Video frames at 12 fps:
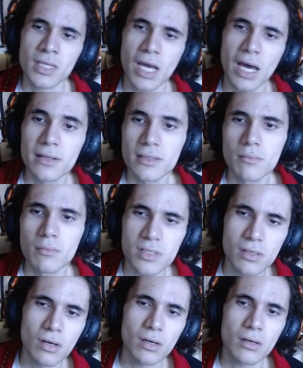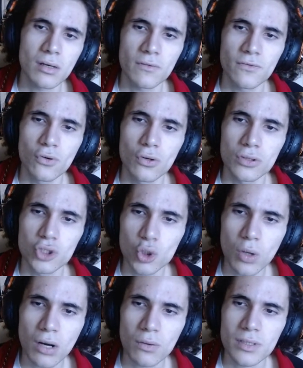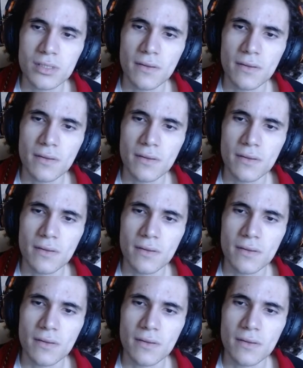Editing Berserk for 2 hours,